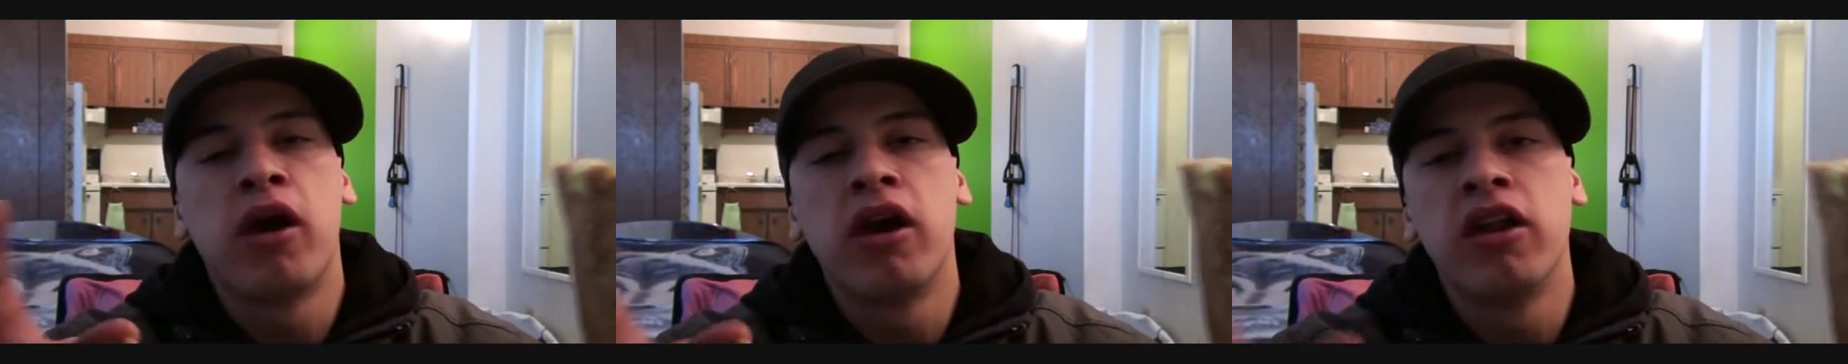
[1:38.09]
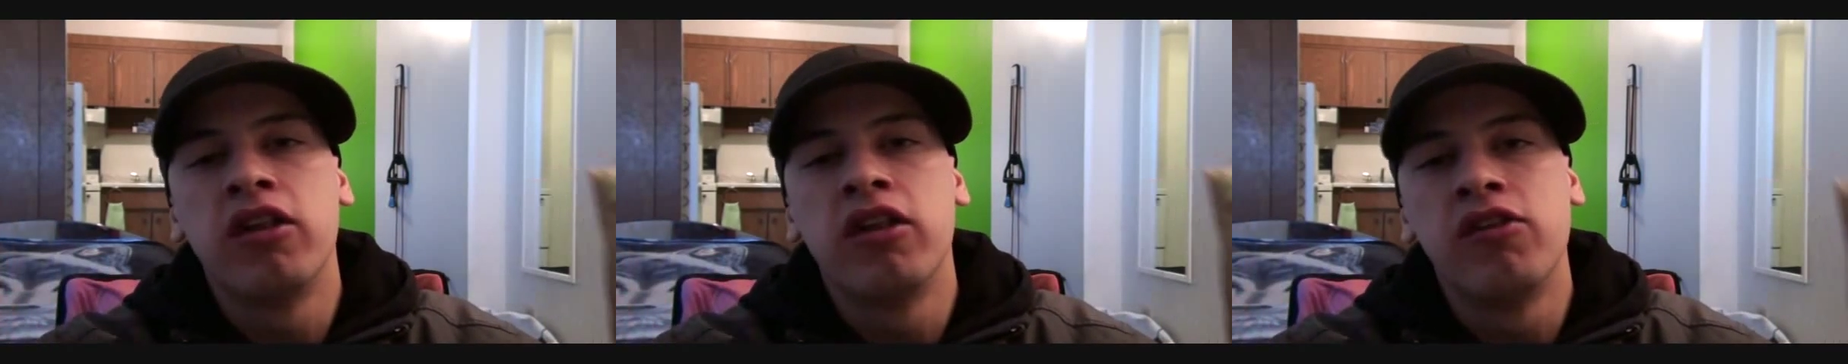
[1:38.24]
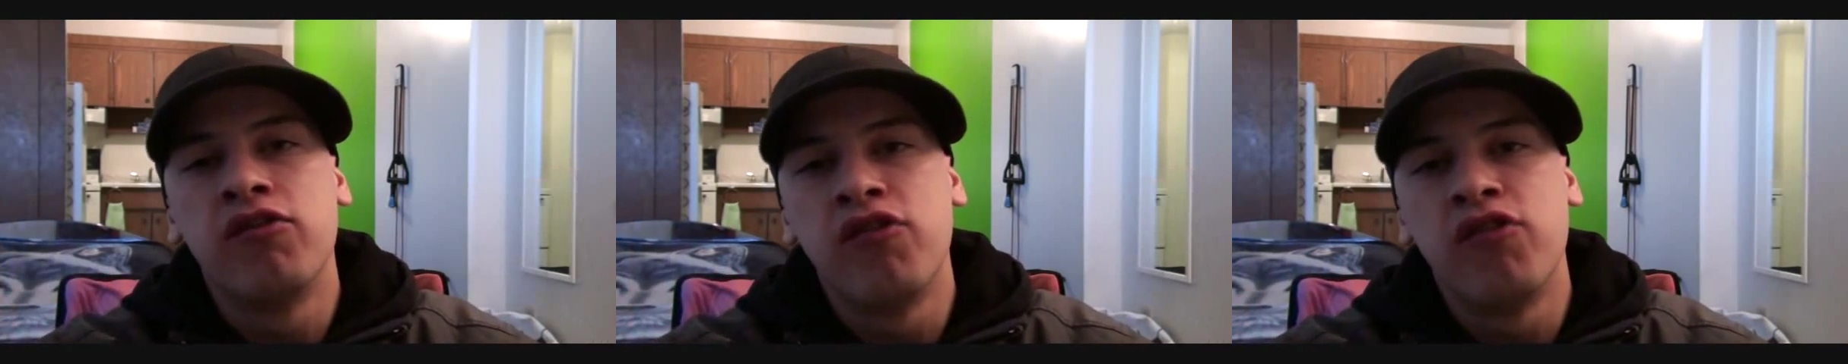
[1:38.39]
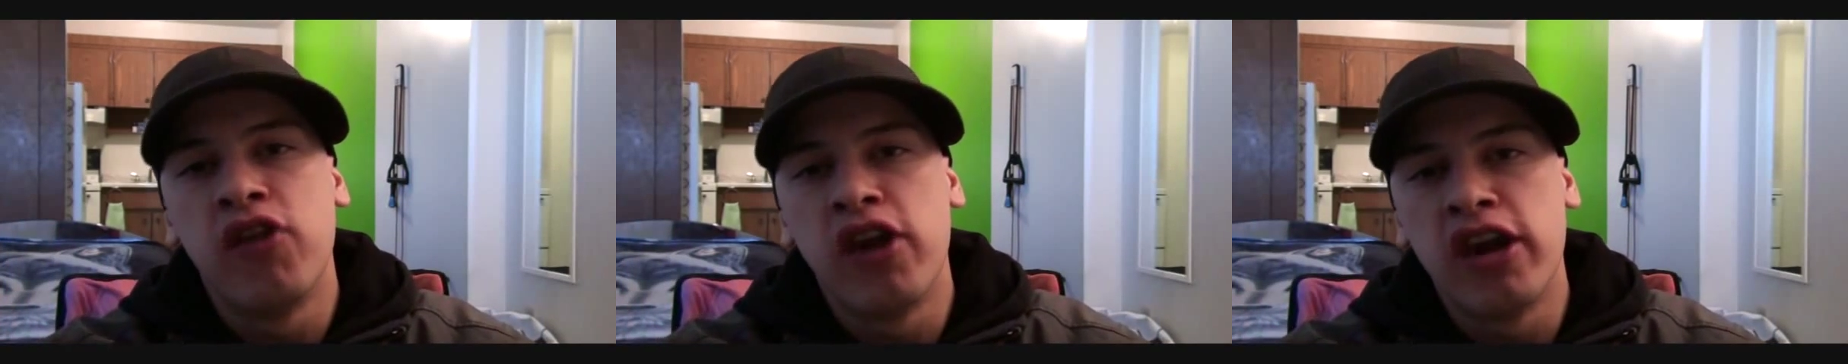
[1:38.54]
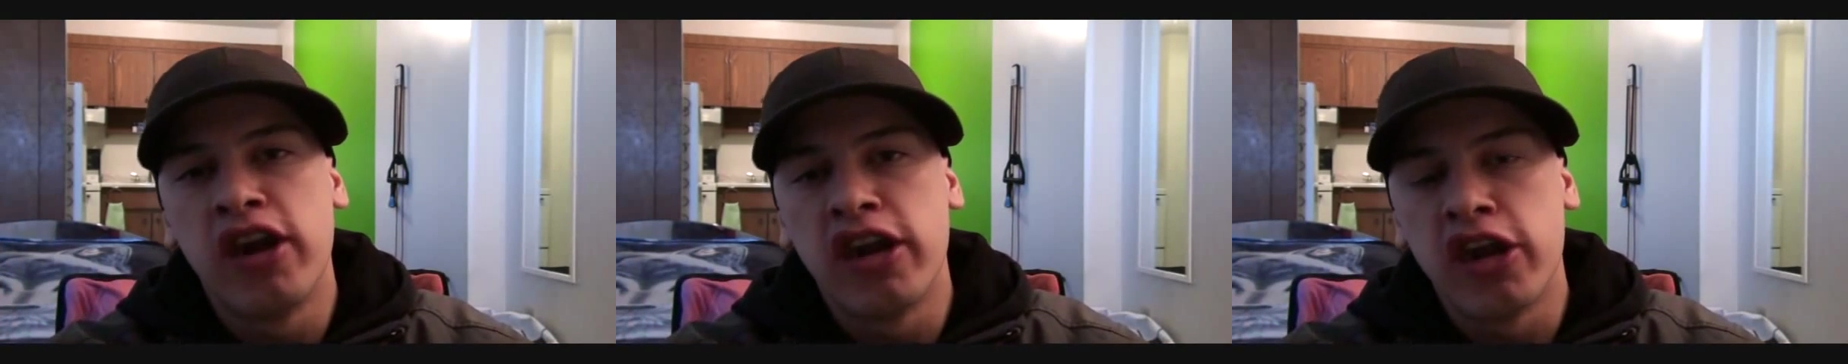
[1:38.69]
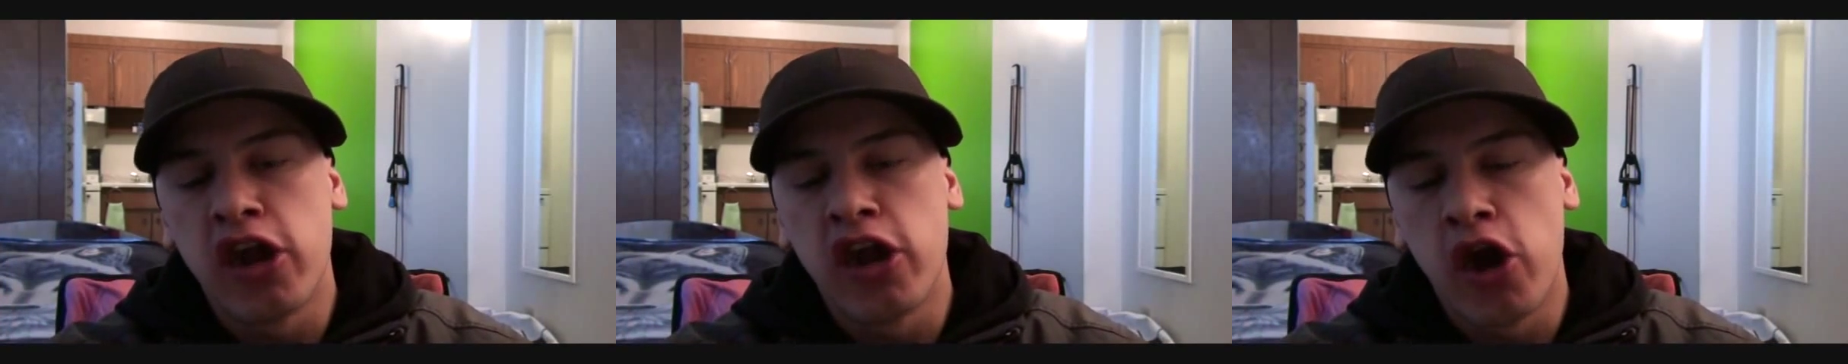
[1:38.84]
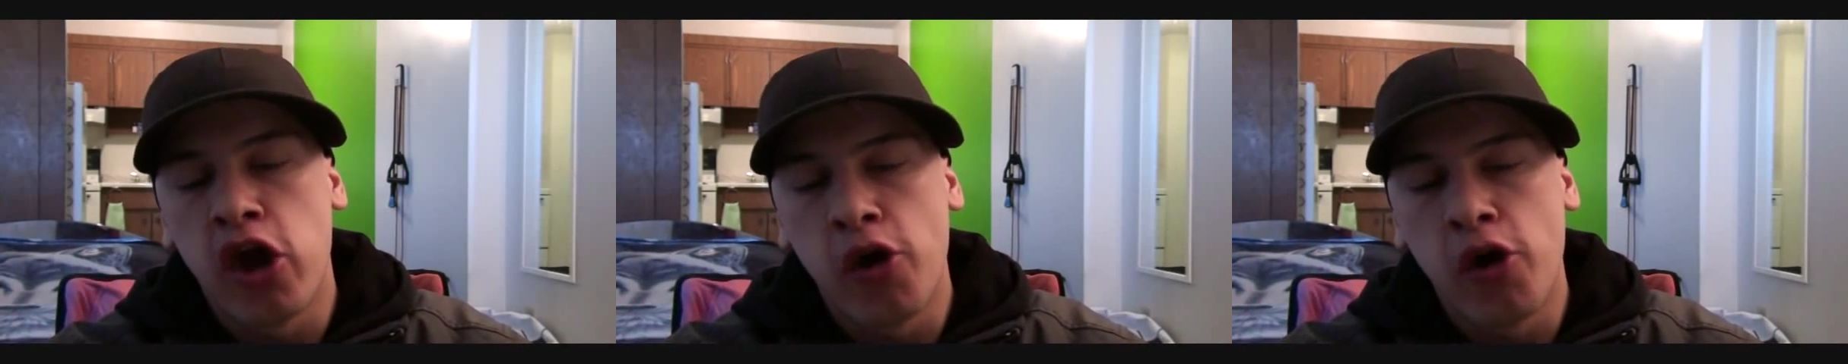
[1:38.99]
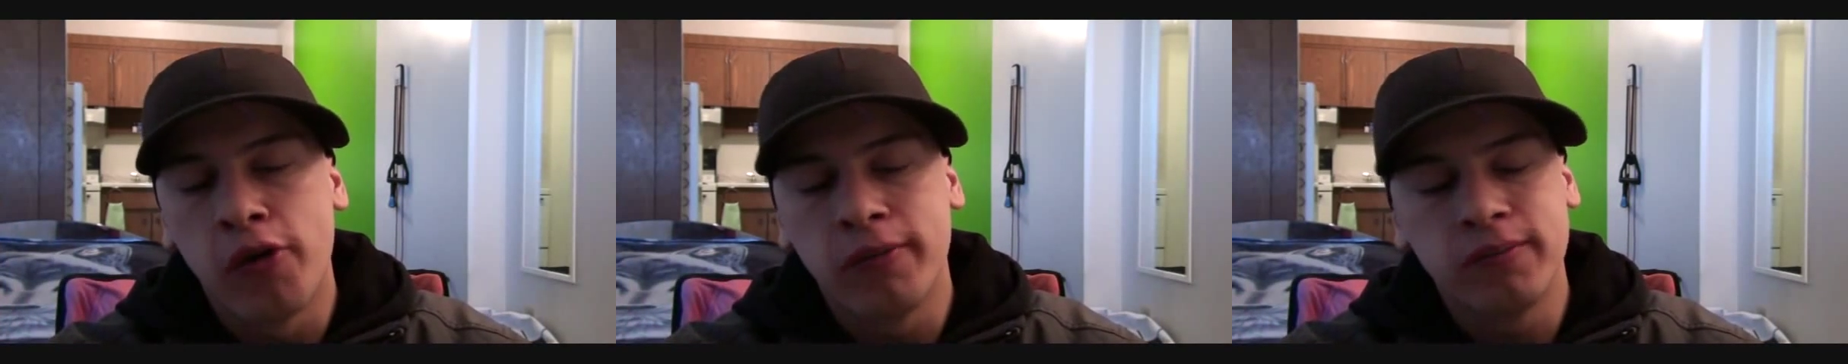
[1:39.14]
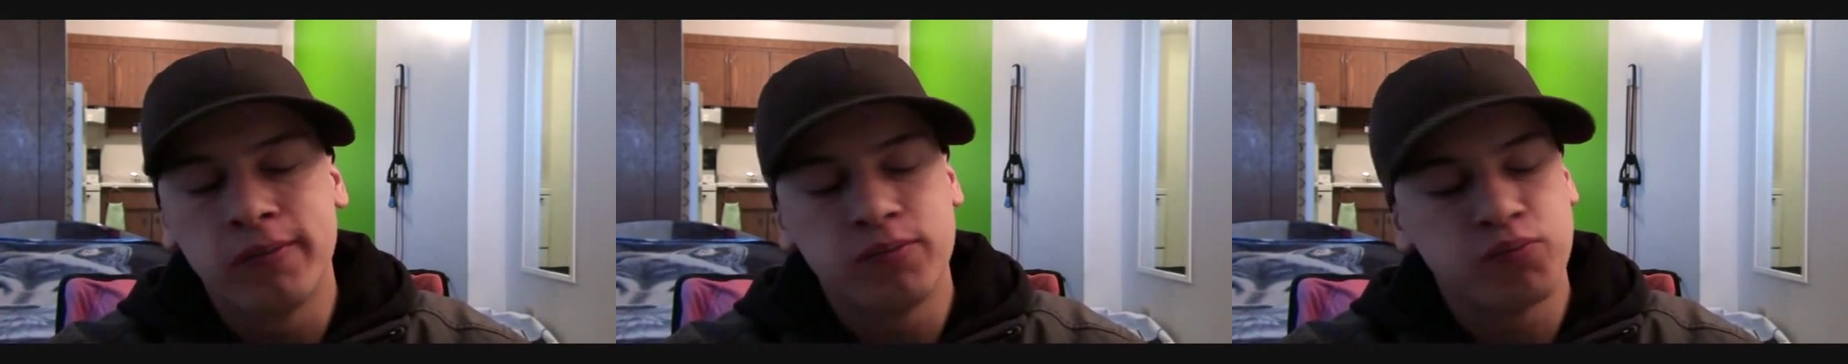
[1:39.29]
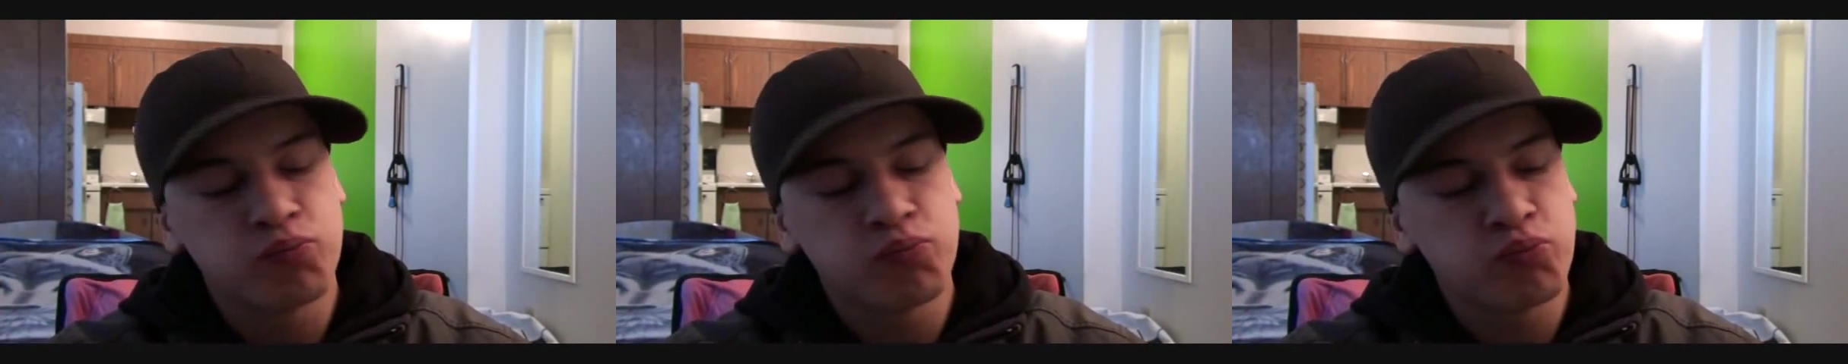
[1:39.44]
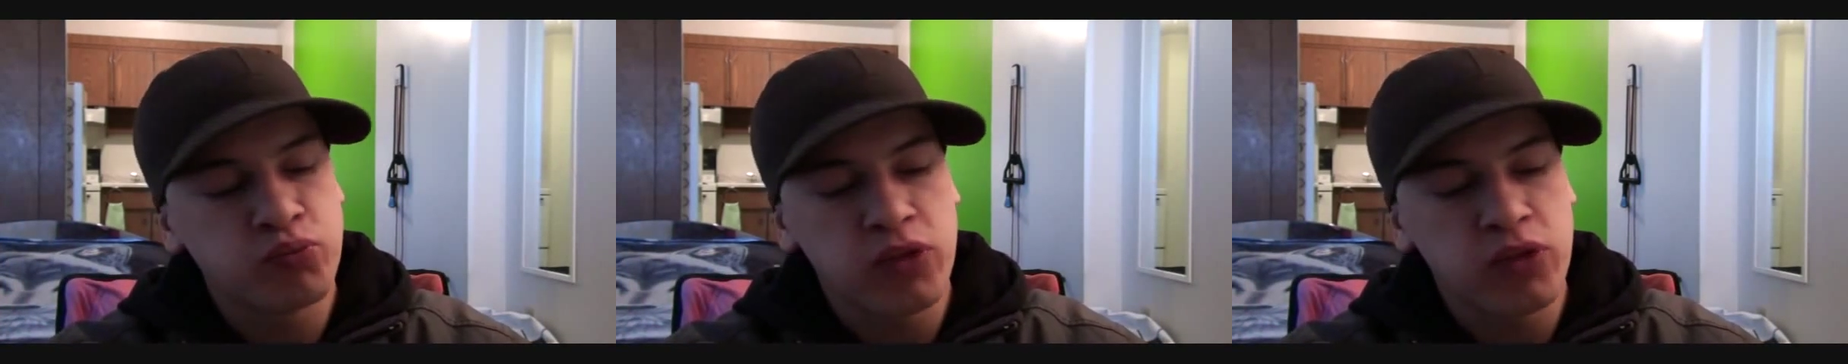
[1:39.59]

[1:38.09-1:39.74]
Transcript: part of the video.